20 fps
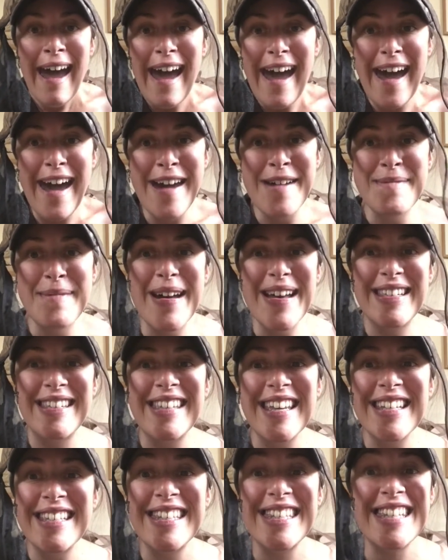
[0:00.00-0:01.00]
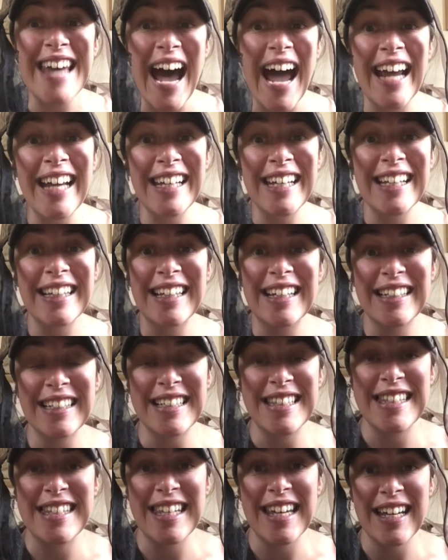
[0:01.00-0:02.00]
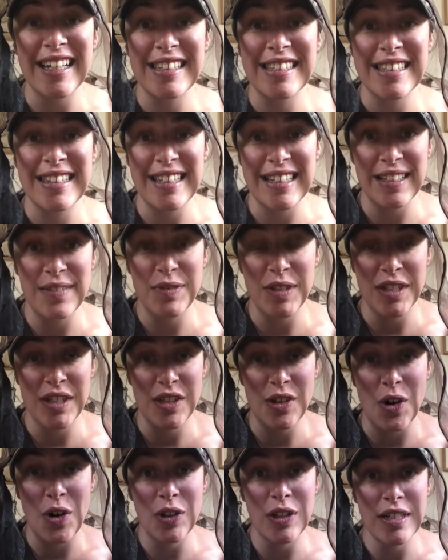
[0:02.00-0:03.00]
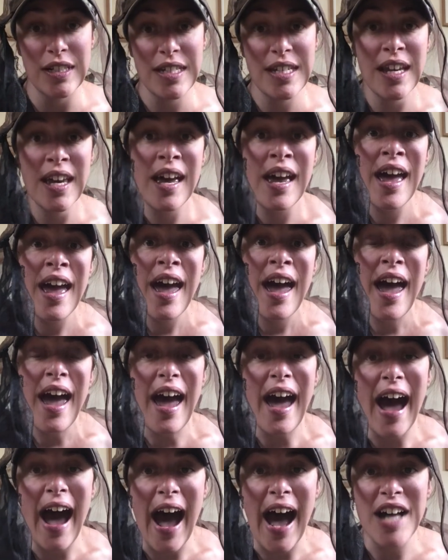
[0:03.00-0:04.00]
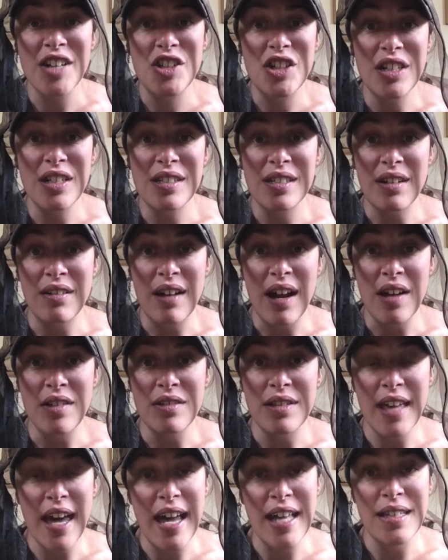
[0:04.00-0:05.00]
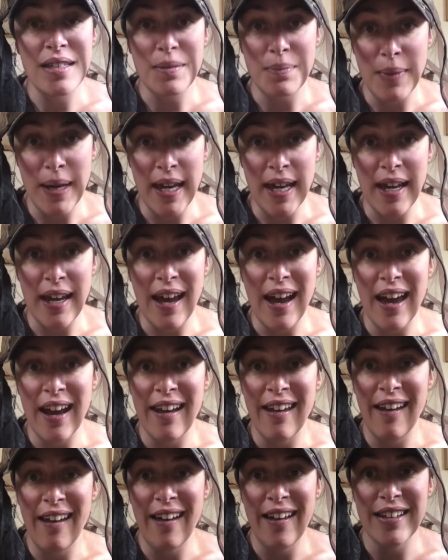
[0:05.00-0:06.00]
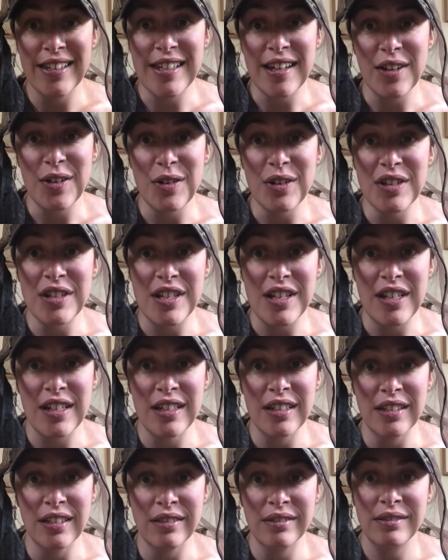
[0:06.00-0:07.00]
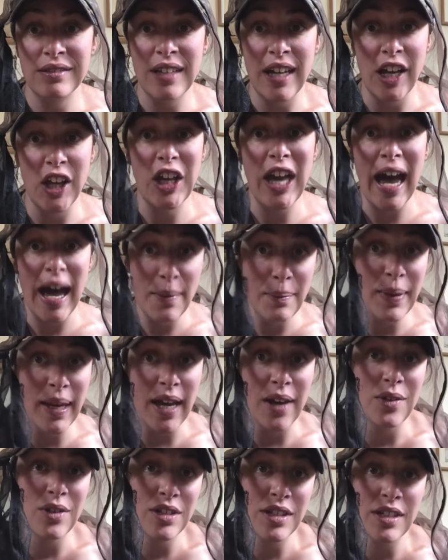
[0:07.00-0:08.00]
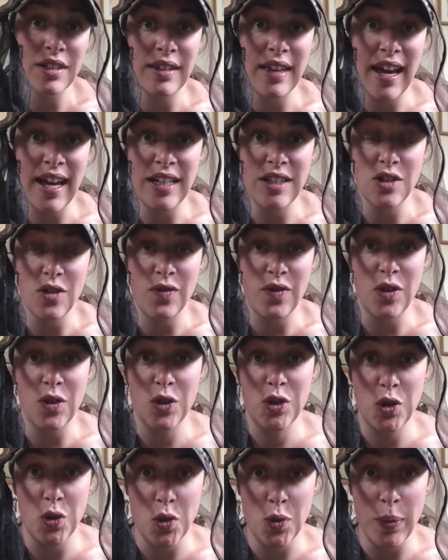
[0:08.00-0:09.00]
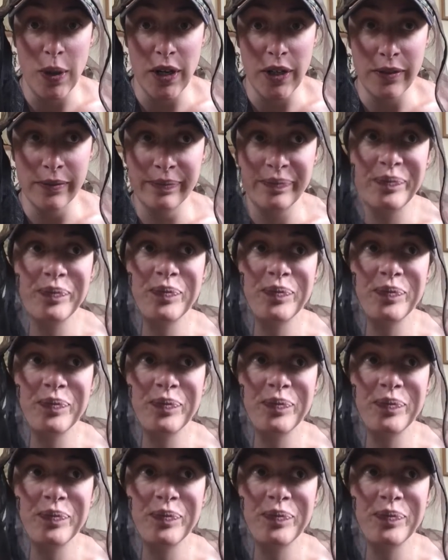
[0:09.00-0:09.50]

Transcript: It's this tiny little insect that lives in Scotland. It hatches around the end of May and it can be out until the end of October.